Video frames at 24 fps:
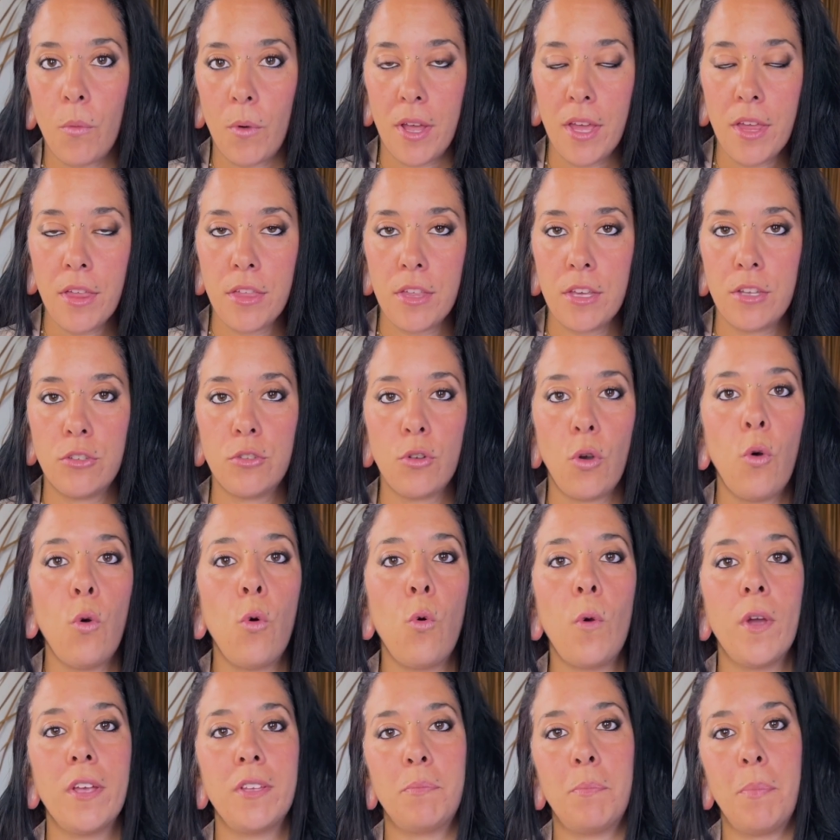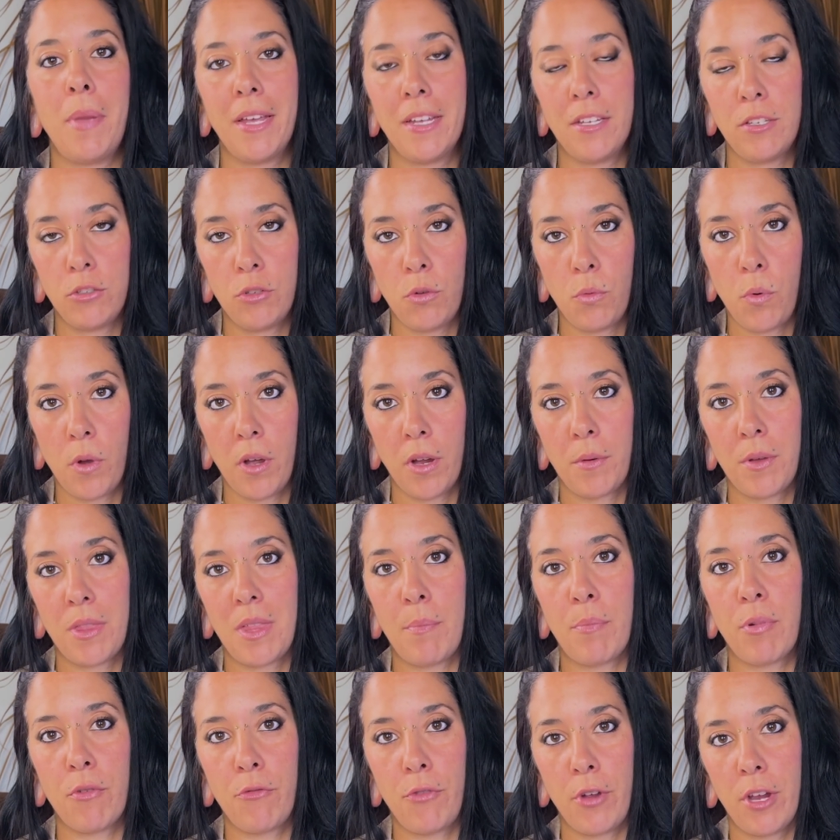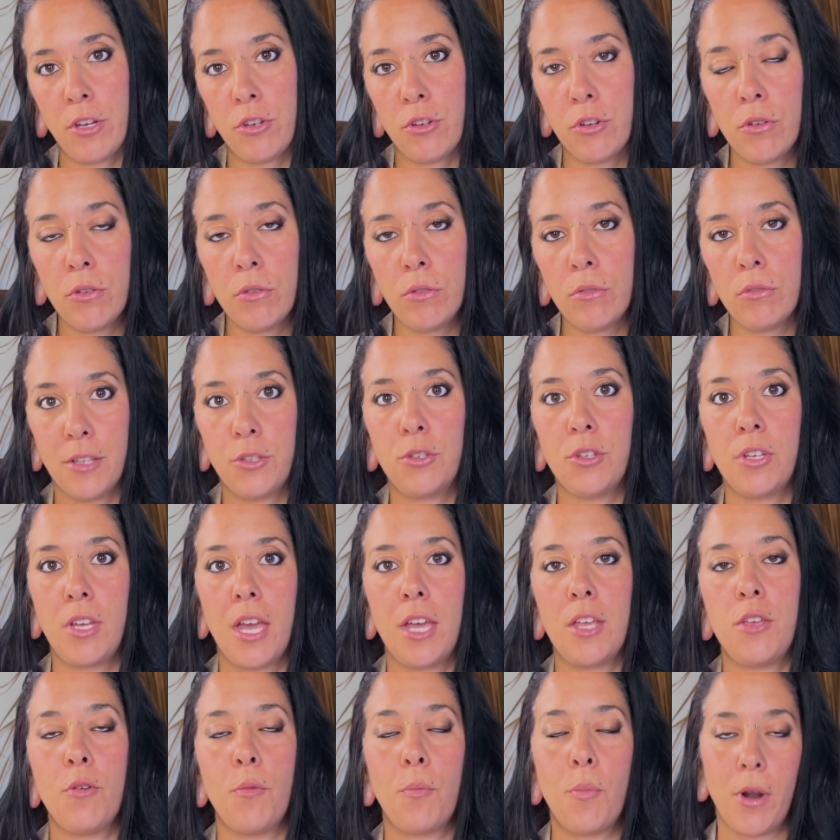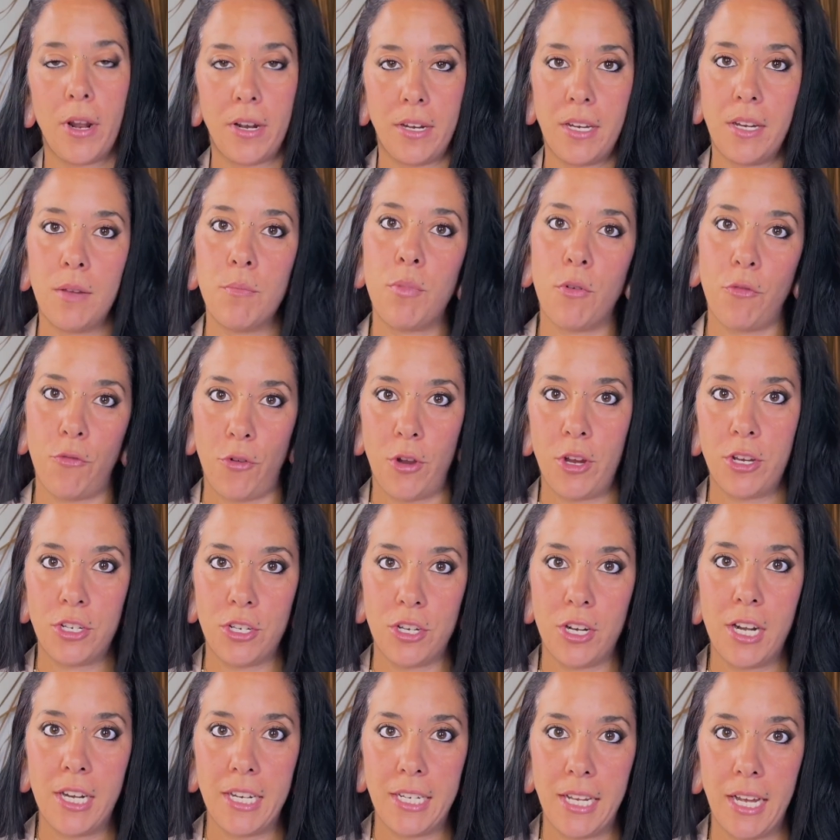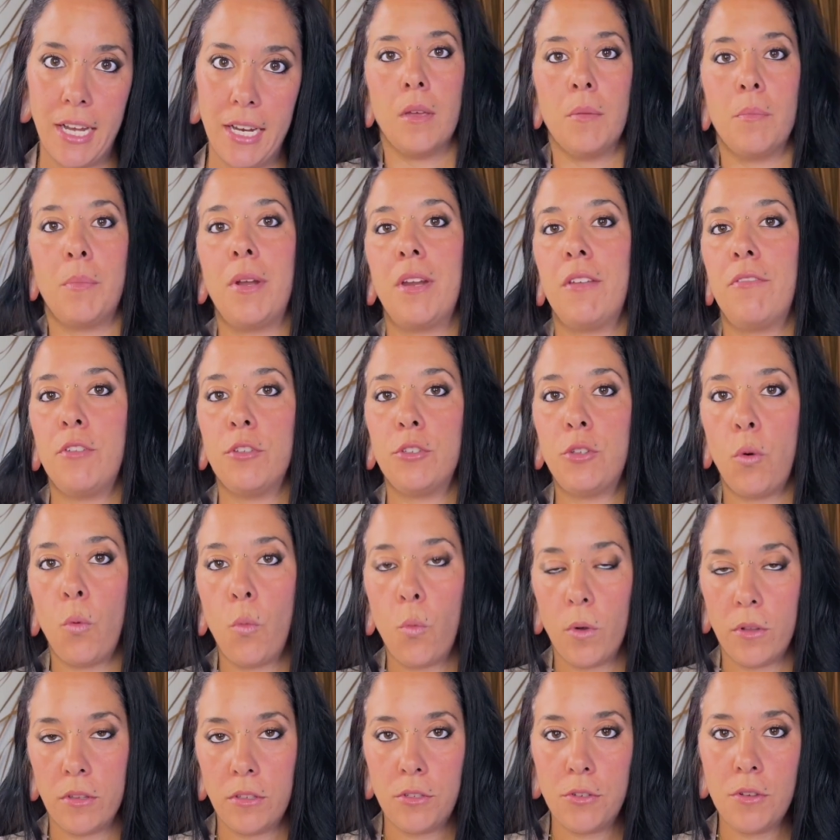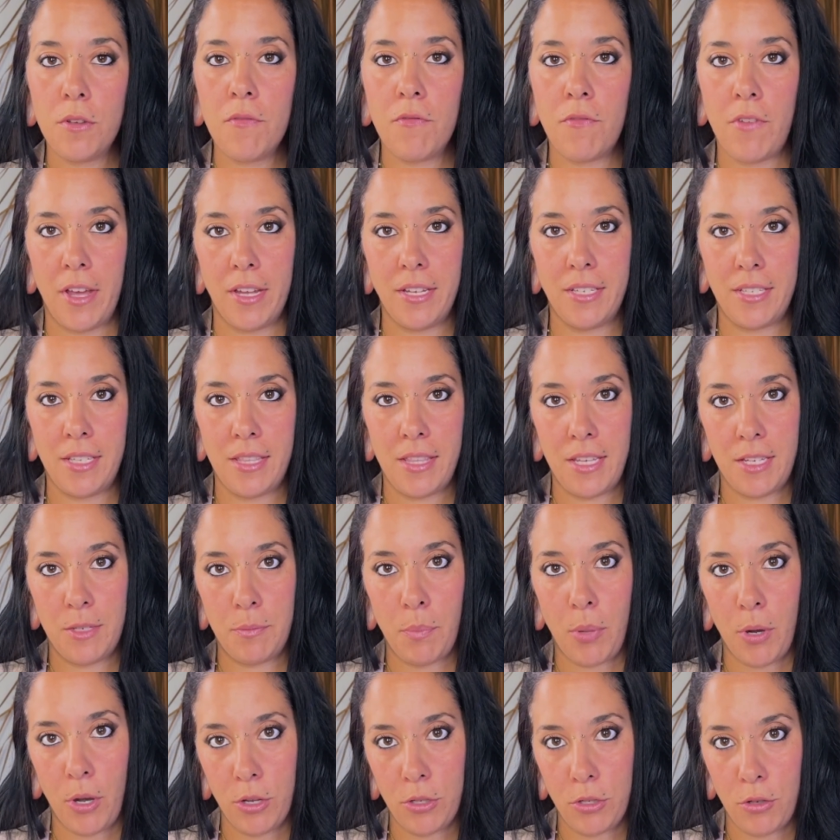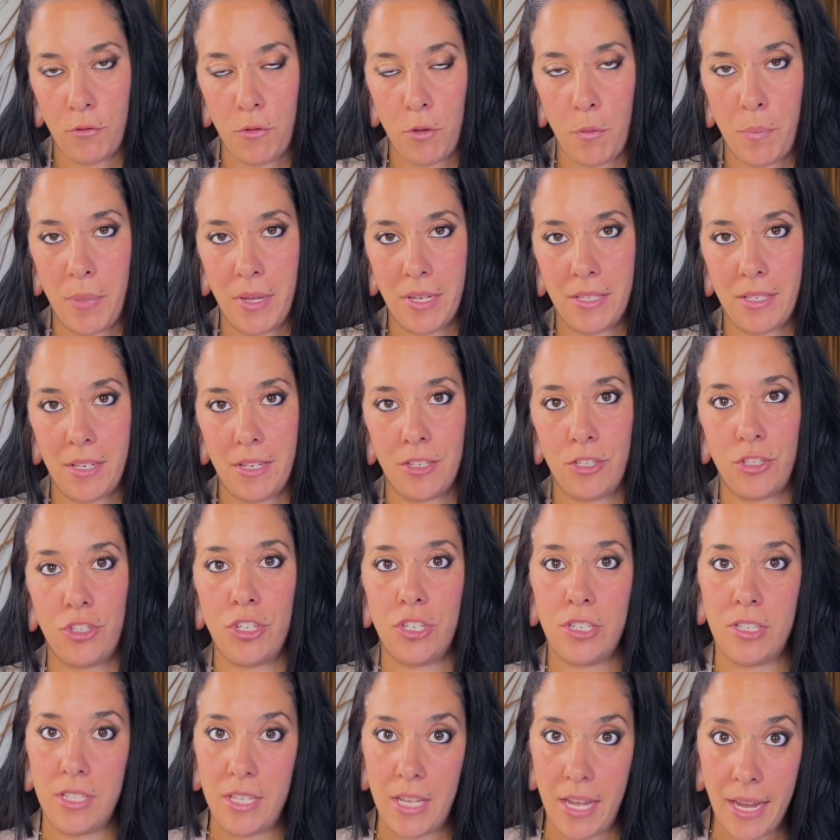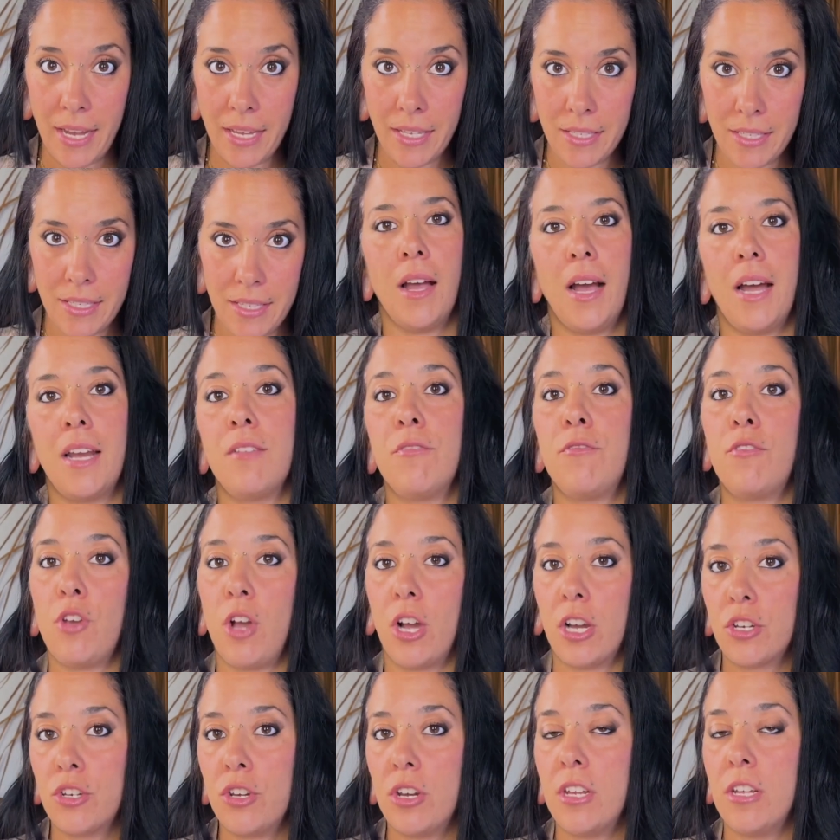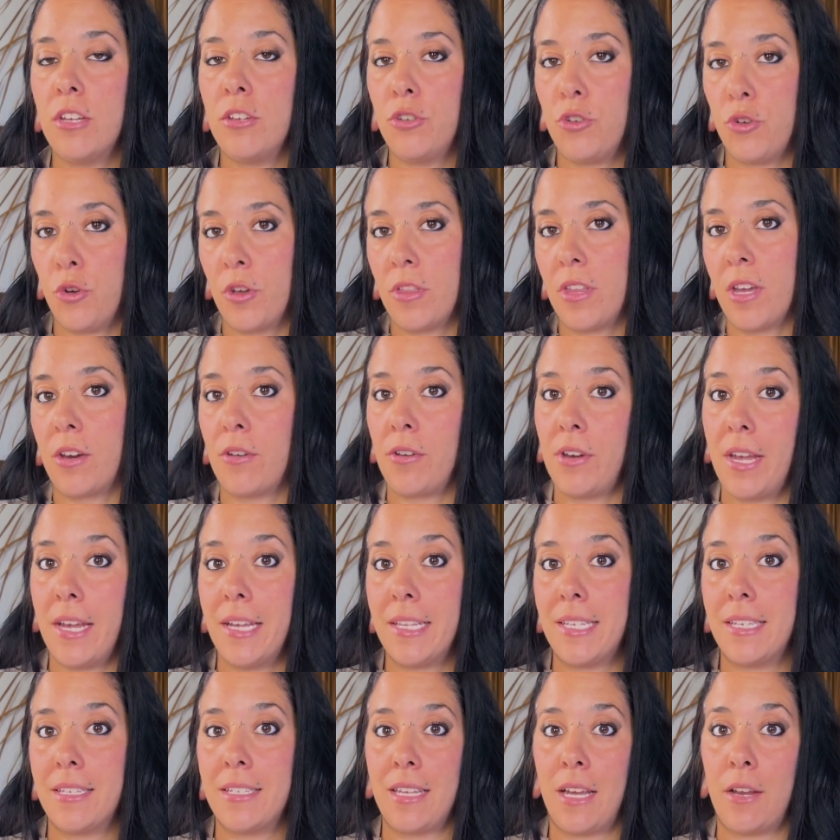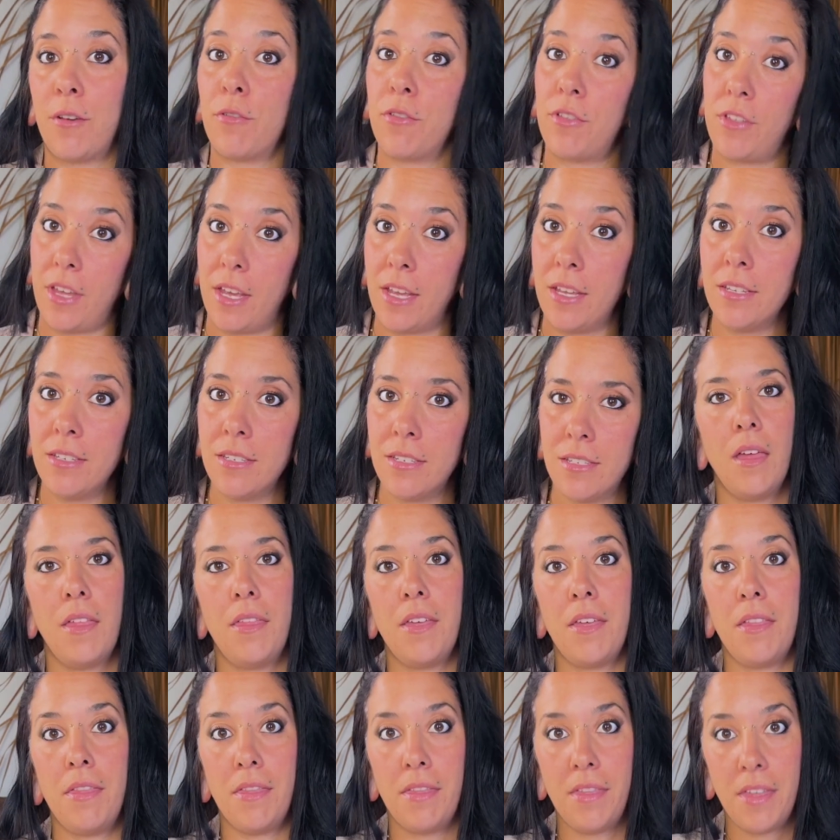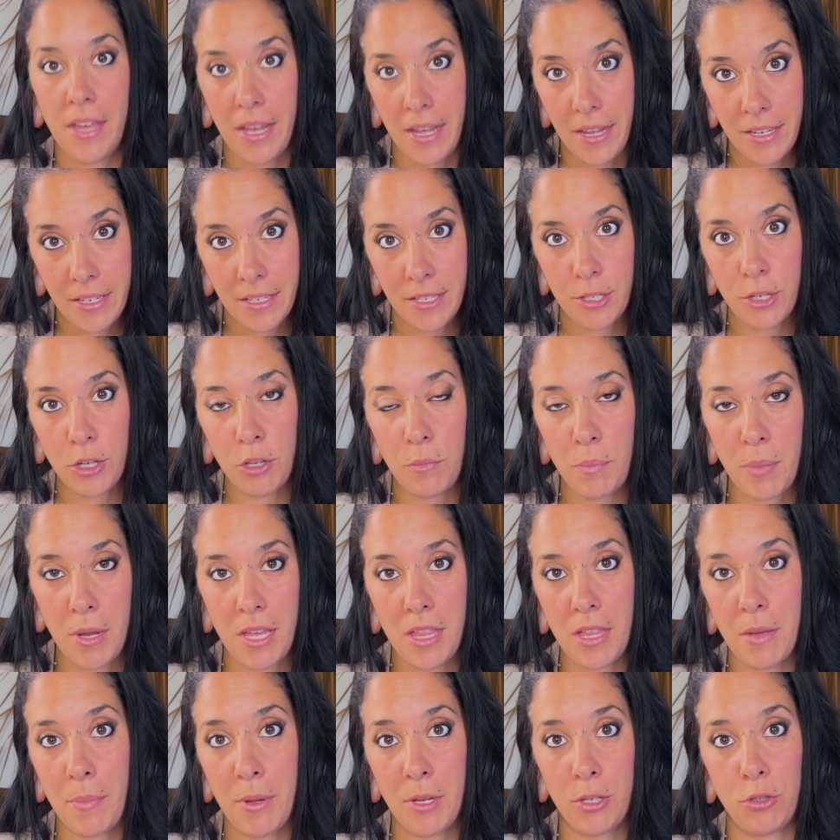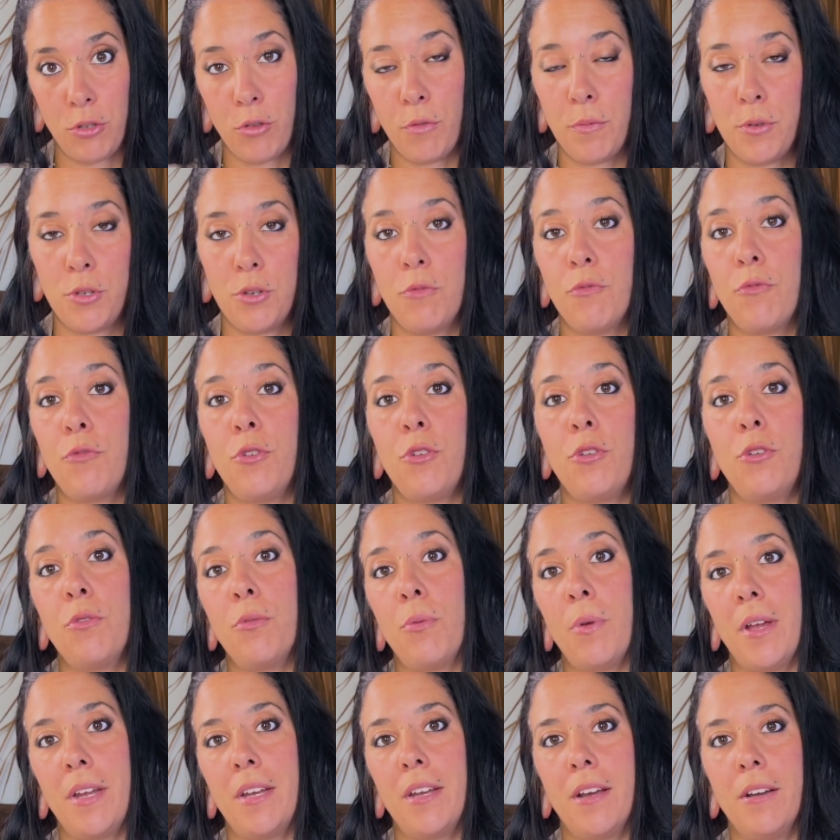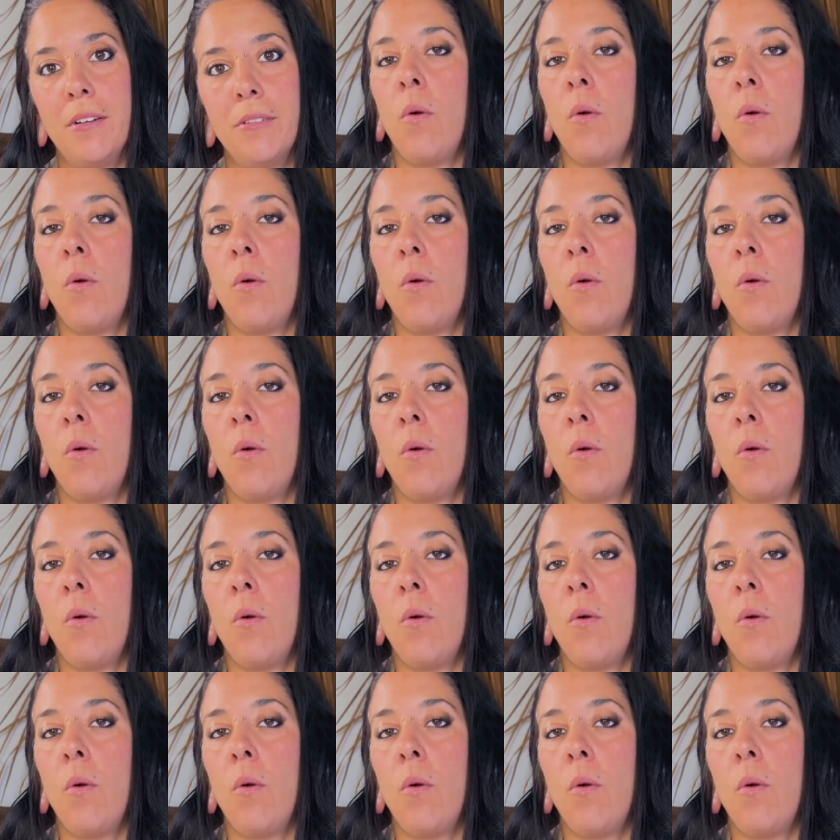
with, it's always best to work with a professional to get your branding professionally done. But if you don't want to invest in this part of your business just yet, and if you actually enjoy the creative side of things, then this could be the best option for you right now.